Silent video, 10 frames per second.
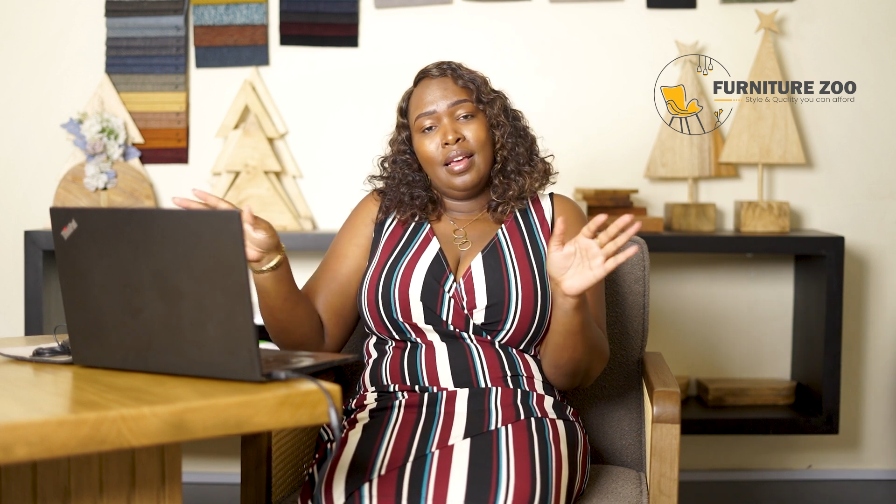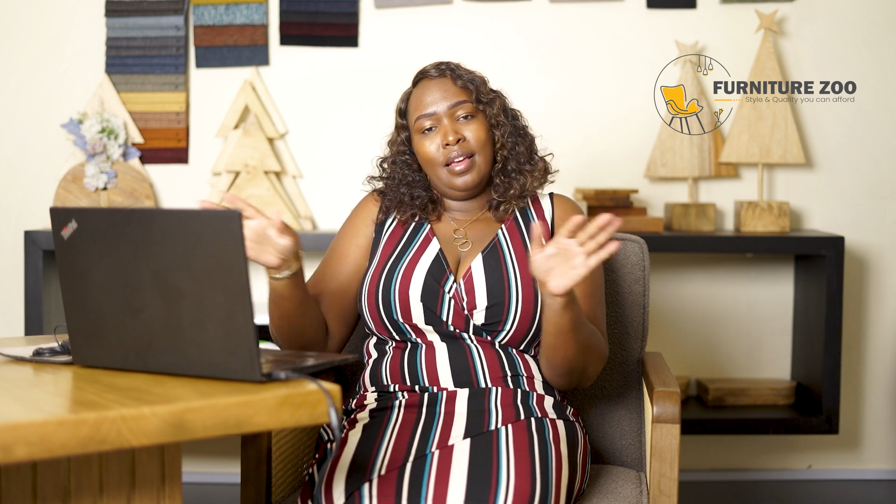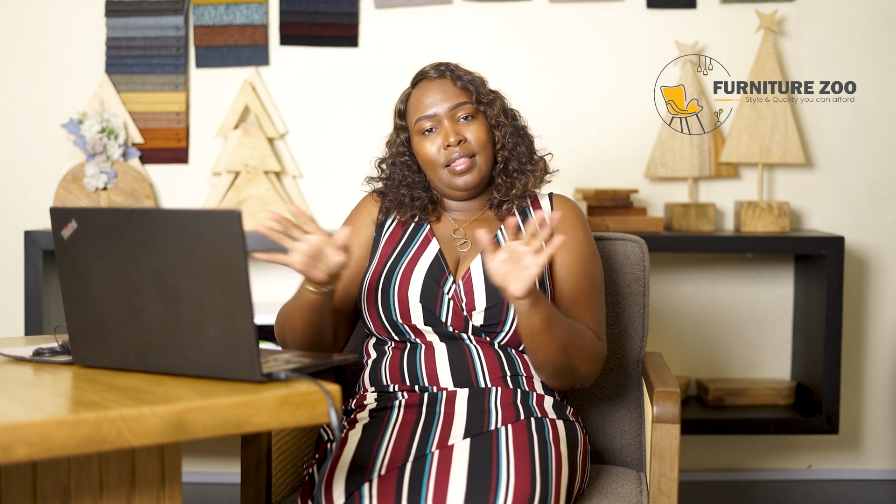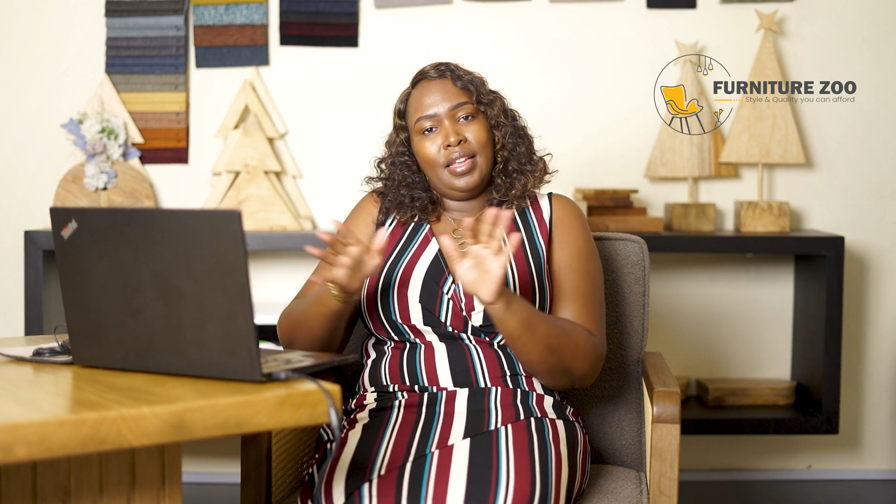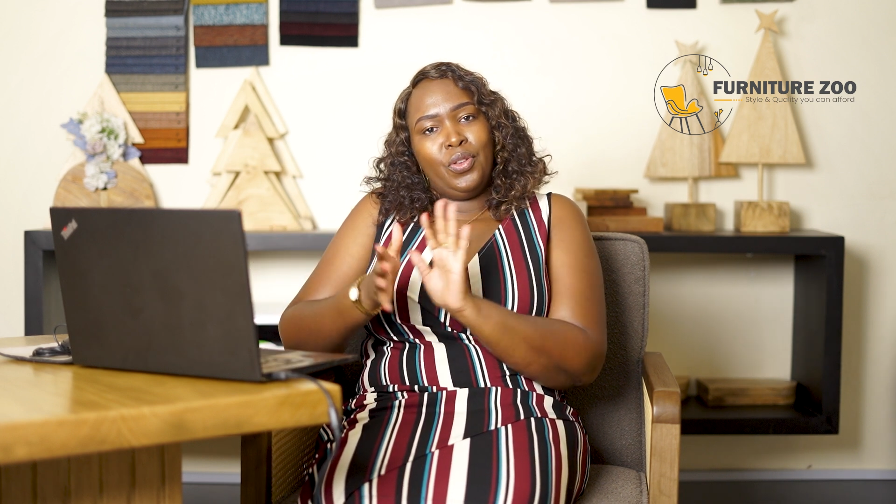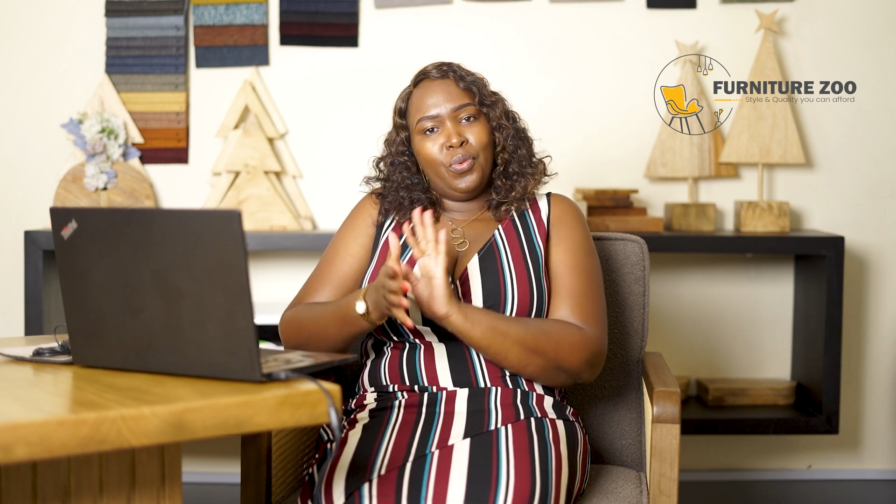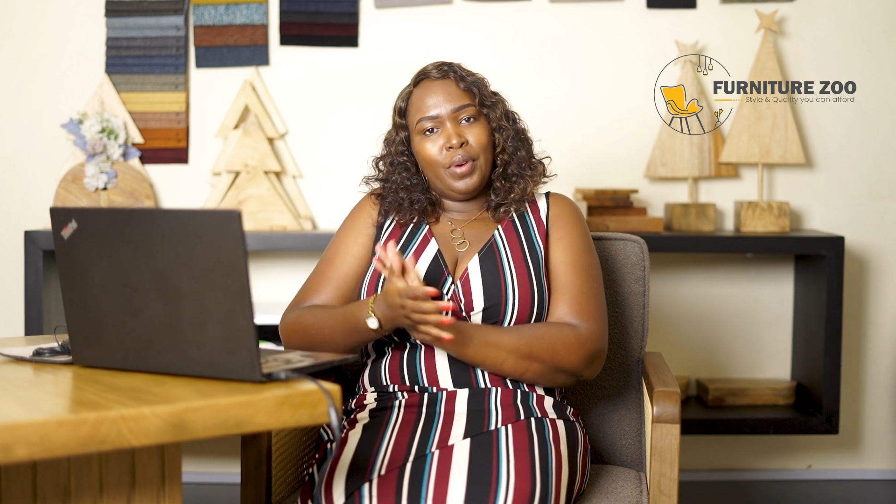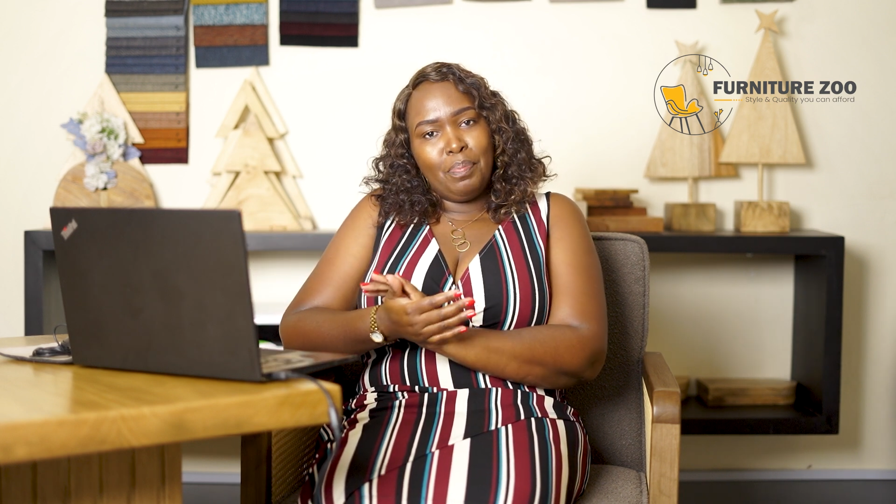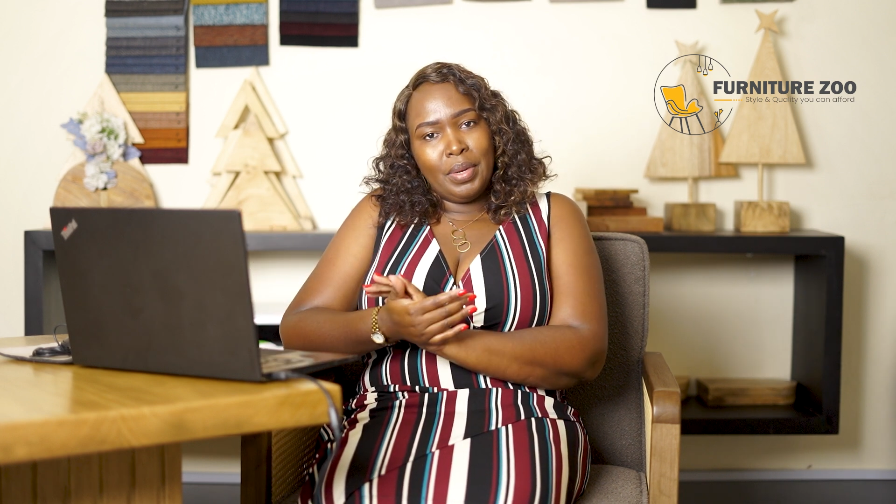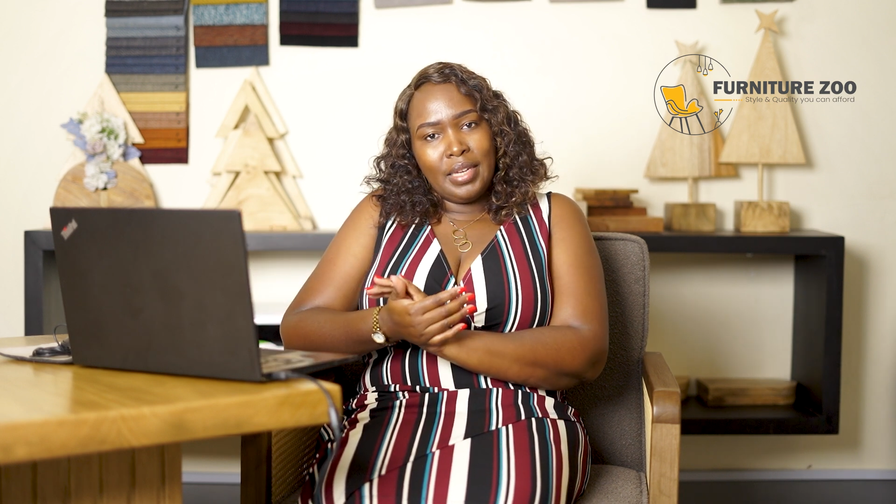and then you
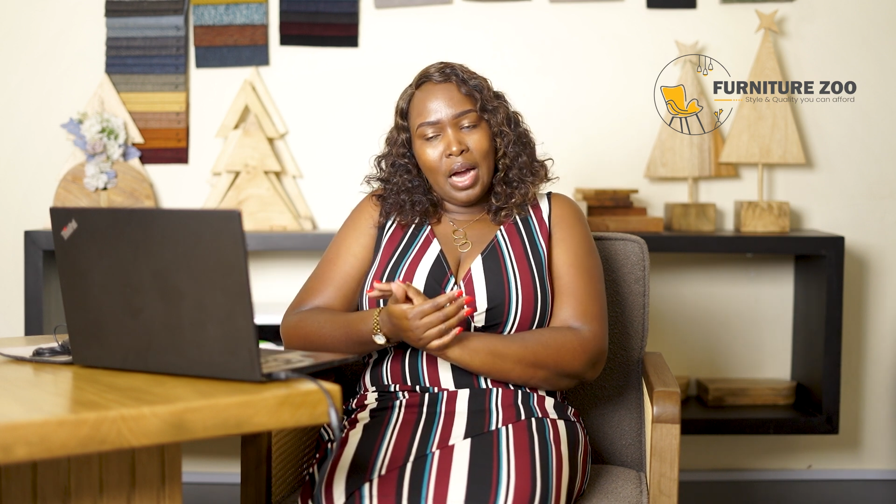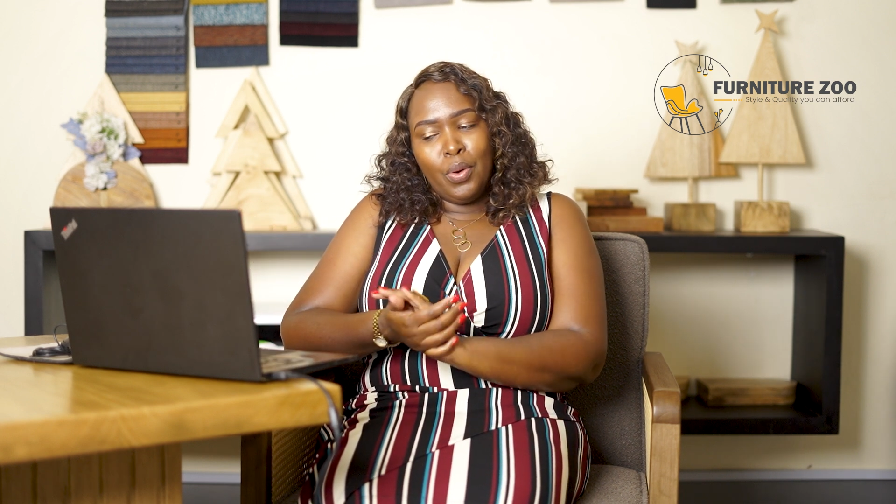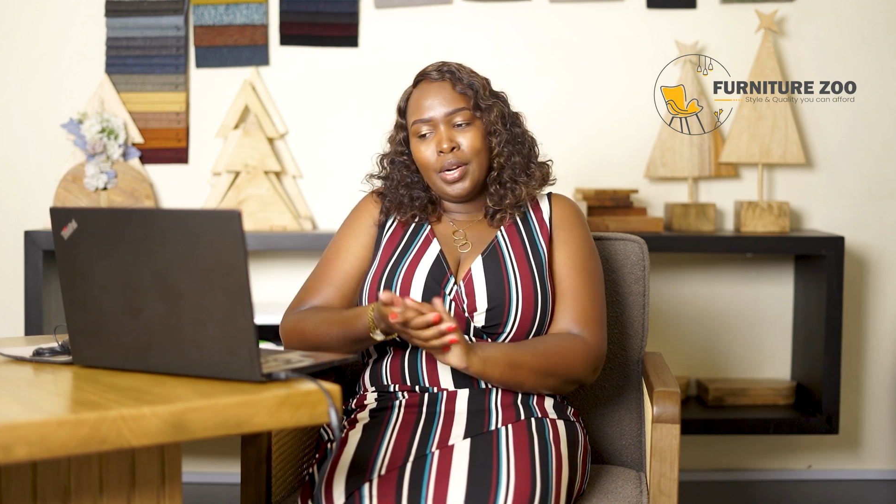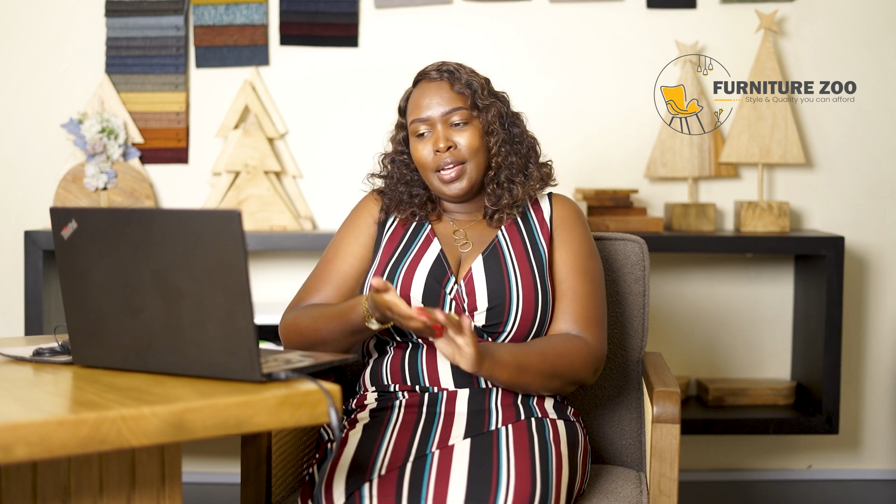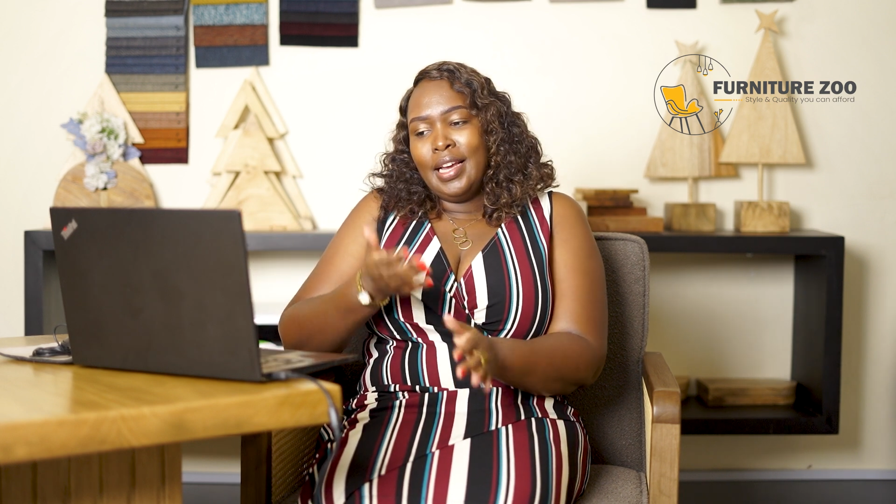wipe it down.